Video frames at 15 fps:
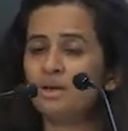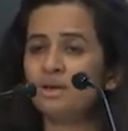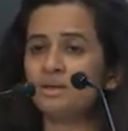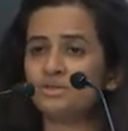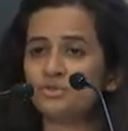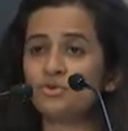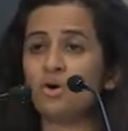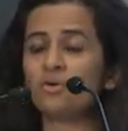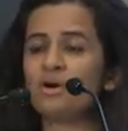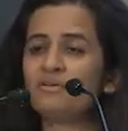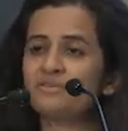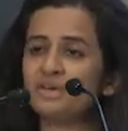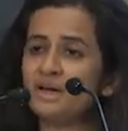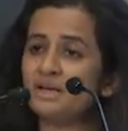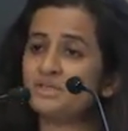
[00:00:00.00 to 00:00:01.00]
Its
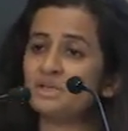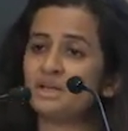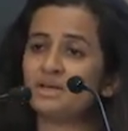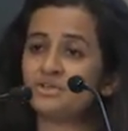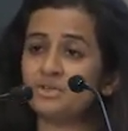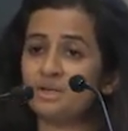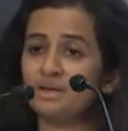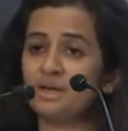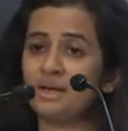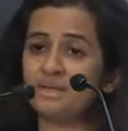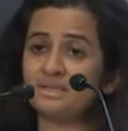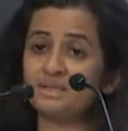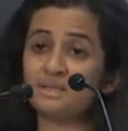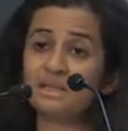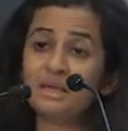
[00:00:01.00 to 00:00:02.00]
geographic isolation
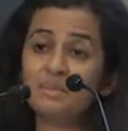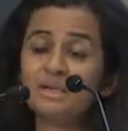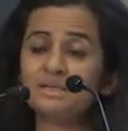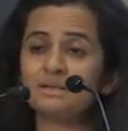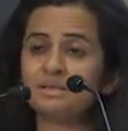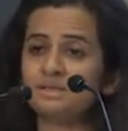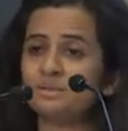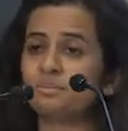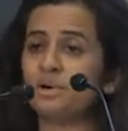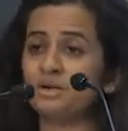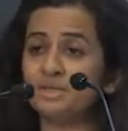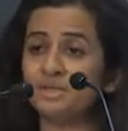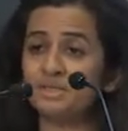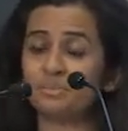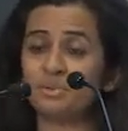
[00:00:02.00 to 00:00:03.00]
has limited its
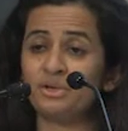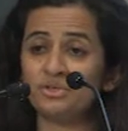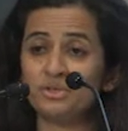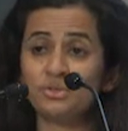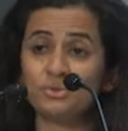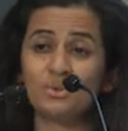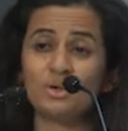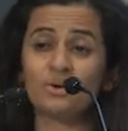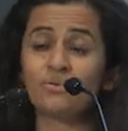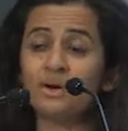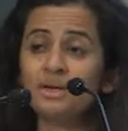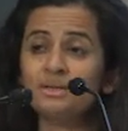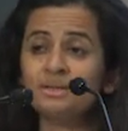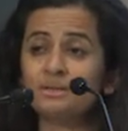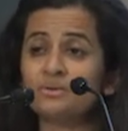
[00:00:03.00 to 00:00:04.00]
participation to a
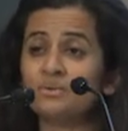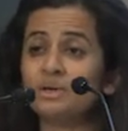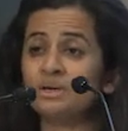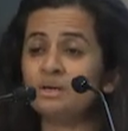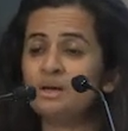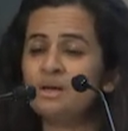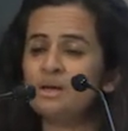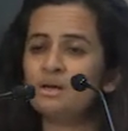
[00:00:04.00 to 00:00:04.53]
great degree